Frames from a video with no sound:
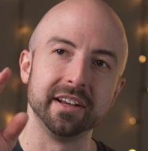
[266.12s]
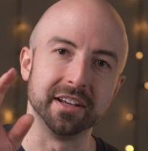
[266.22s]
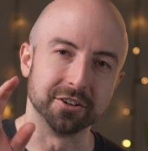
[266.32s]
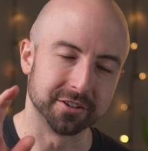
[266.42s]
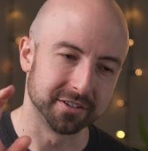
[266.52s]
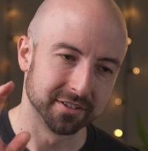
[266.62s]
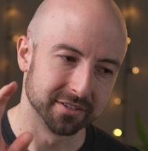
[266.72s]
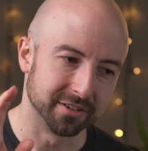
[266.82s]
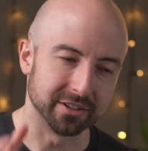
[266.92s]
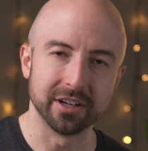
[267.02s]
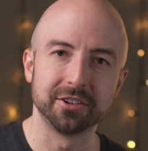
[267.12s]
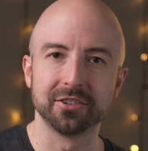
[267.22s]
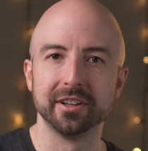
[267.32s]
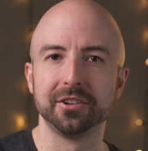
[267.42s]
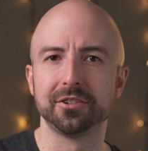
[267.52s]
in
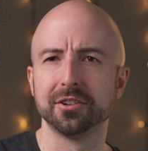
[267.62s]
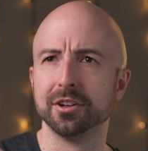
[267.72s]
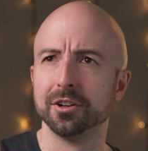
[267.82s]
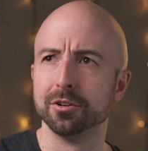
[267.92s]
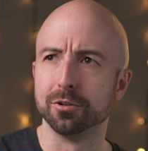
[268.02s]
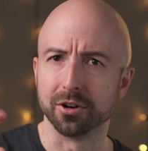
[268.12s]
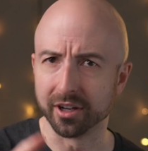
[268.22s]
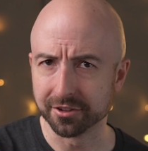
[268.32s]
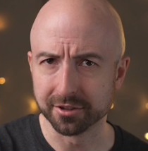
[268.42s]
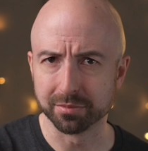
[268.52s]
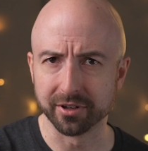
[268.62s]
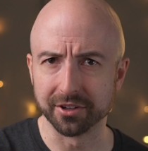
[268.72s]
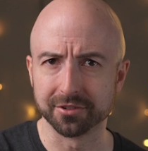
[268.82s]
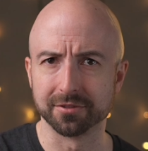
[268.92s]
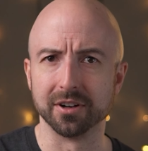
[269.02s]
lossless, or
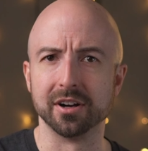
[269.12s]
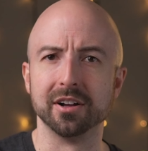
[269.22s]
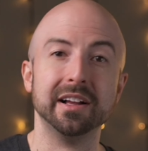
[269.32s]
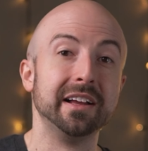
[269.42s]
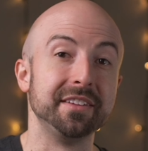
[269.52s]
uncompressed RAW,